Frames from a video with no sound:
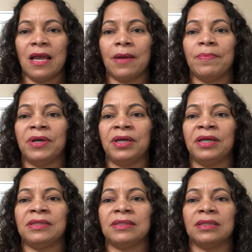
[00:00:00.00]

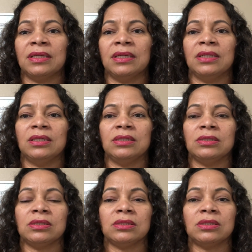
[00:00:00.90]
But
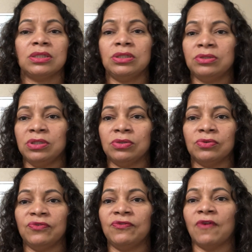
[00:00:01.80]
should
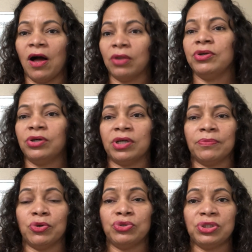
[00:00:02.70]
you follow your
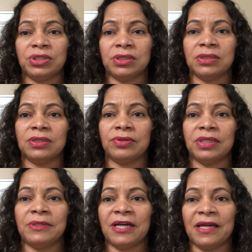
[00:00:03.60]
emotions all
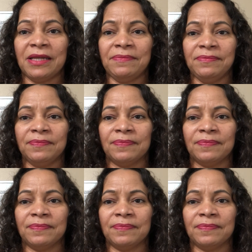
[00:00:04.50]
the time?